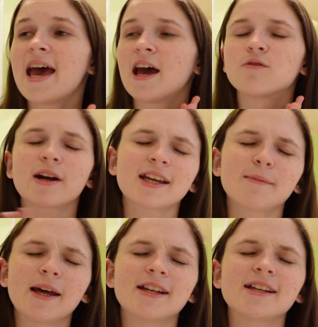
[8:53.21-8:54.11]
and
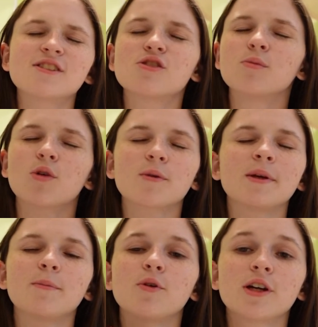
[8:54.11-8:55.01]
recommend it to more
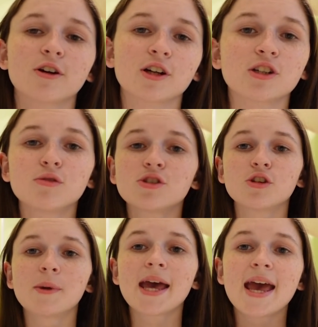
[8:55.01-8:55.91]
people here on
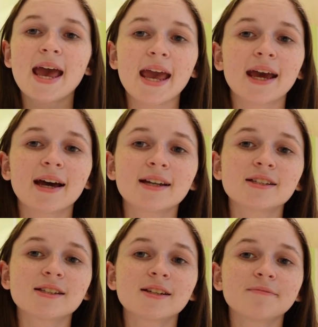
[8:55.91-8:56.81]
YouTube. And